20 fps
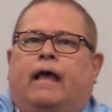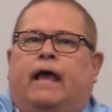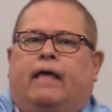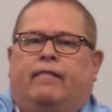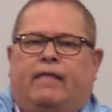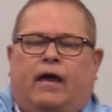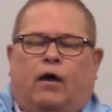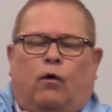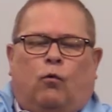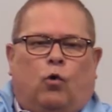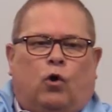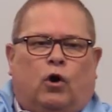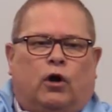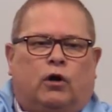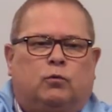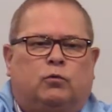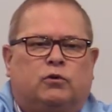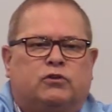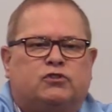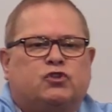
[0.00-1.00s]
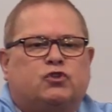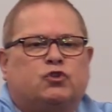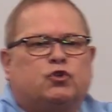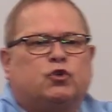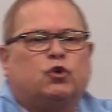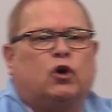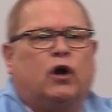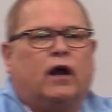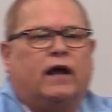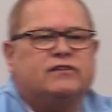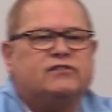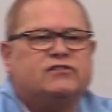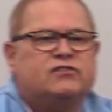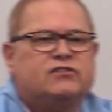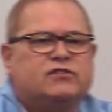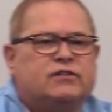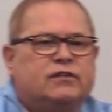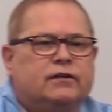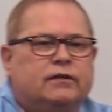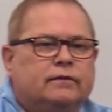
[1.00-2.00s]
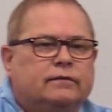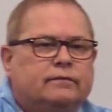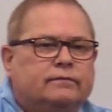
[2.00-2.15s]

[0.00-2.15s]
And that word was trust.